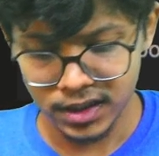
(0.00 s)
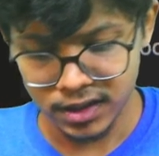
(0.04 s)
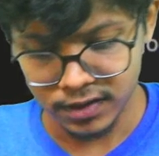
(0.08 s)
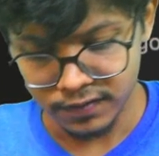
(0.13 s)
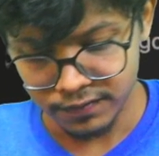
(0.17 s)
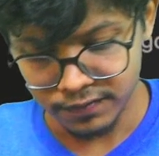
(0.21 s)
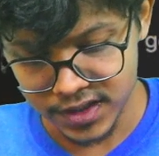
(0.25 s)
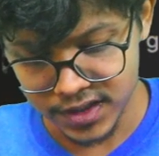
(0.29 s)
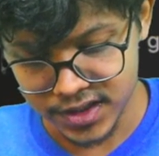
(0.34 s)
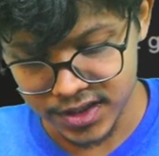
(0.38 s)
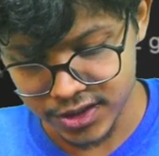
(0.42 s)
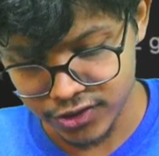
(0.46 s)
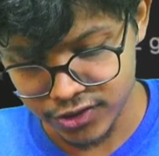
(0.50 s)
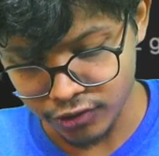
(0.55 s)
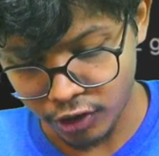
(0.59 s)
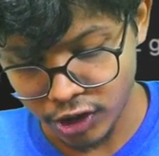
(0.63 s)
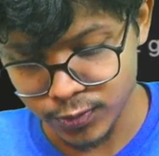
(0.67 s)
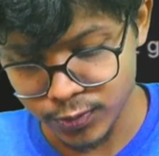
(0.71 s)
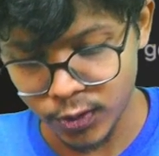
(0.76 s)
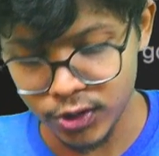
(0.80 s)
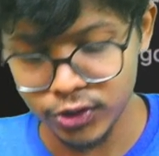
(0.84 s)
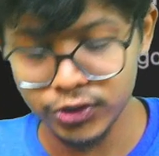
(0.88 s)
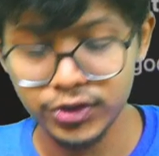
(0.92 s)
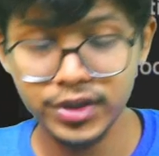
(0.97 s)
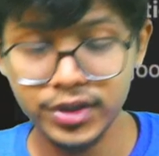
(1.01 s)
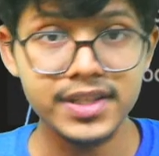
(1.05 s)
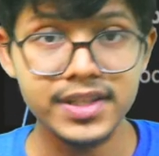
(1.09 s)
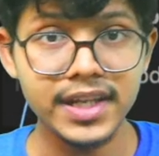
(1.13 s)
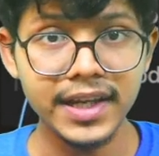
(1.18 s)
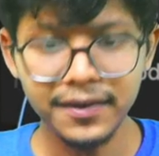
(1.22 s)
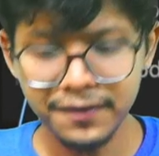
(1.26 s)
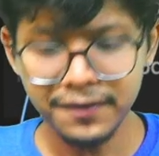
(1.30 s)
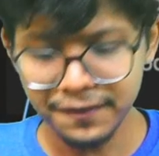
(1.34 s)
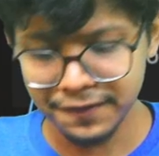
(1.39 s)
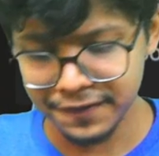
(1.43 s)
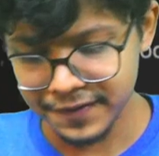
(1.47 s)
which is corresponding to this
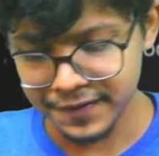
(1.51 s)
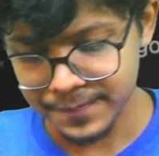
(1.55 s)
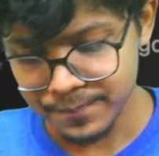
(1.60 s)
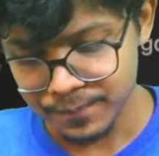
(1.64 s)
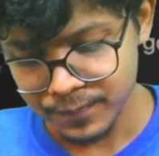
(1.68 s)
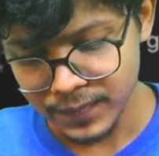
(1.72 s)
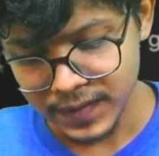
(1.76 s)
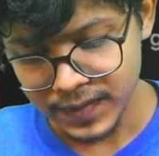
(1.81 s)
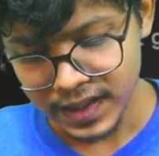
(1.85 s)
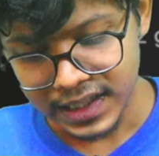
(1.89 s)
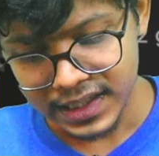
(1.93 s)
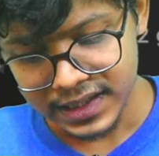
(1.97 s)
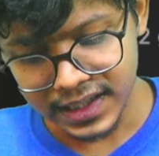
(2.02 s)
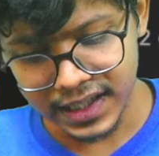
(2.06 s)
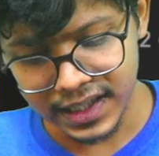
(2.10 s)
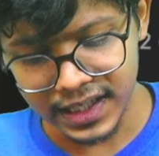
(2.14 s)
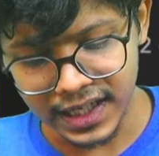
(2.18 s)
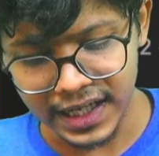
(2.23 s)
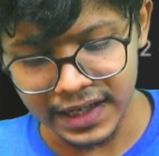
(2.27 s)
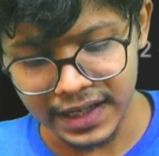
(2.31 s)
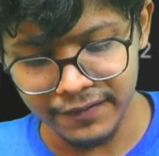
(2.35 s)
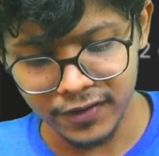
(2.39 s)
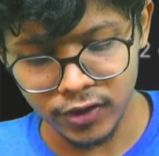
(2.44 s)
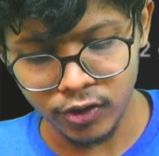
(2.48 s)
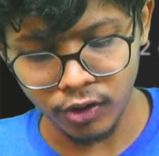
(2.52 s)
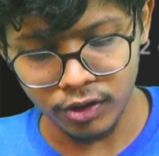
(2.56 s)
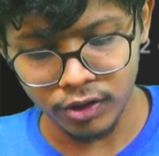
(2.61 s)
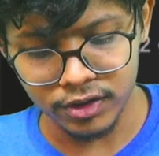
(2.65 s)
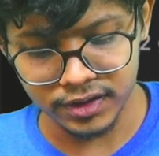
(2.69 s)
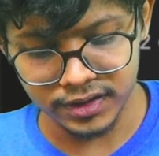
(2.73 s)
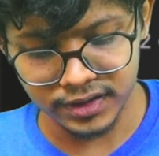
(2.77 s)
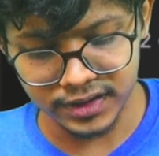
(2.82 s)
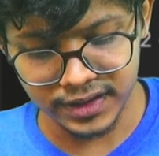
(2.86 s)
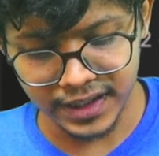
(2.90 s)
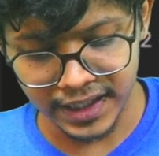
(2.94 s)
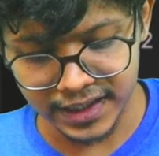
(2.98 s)
f, then I will
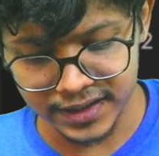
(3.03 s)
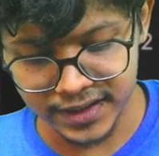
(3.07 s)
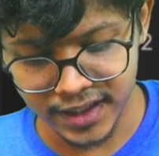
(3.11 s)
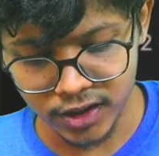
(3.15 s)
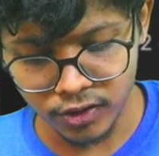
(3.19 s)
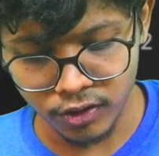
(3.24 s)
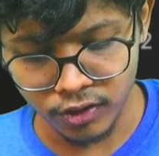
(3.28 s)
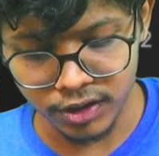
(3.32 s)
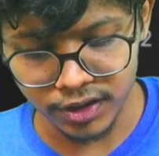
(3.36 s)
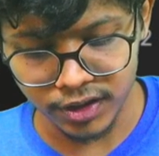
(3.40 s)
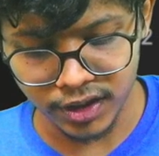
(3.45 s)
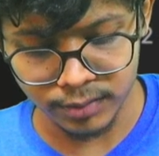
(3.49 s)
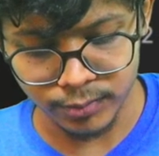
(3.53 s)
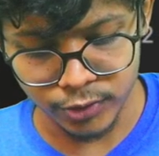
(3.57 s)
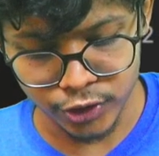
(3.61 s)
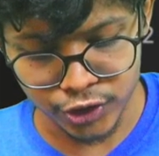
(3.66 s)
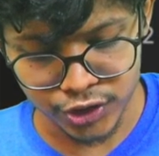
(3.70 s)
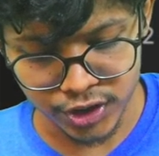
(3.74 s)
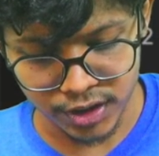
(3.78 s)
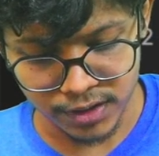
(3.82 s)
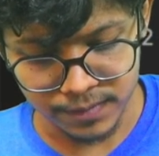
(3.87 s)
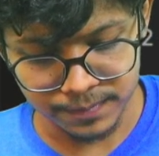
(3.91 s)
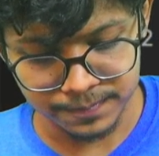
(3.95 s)
get their contribution.